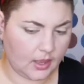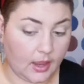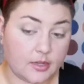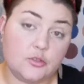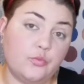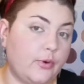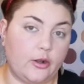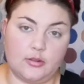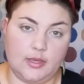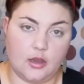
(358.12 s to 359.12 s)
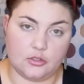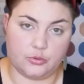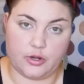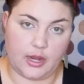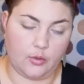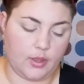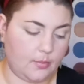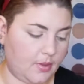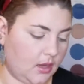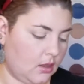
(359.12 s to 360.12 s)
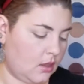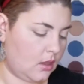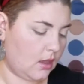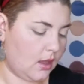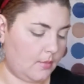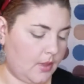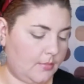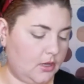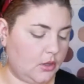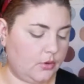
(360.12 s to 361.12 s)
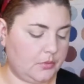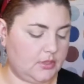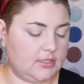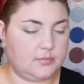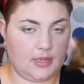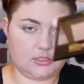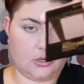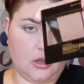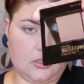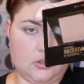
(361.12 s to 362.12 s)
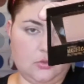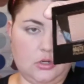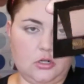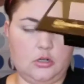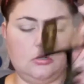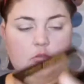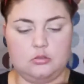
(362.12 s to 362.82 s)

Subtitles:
I rarely contour anyway, but I'm going to go in with this Master Contour